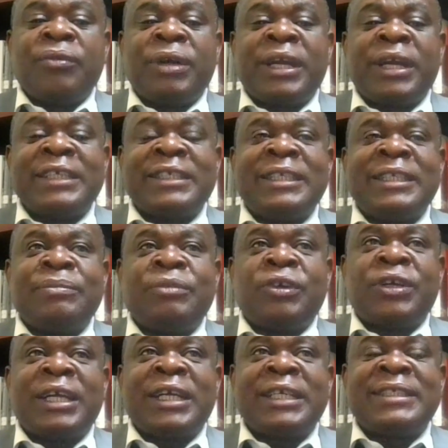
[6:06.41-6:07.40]
whereas
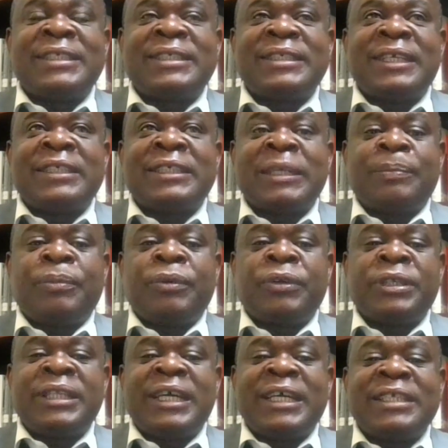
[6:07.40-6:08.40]
Democrats
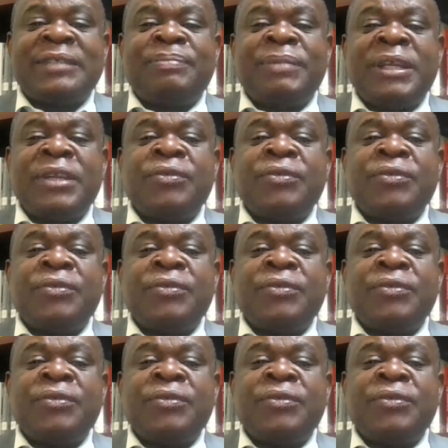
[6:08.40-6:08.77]
support that.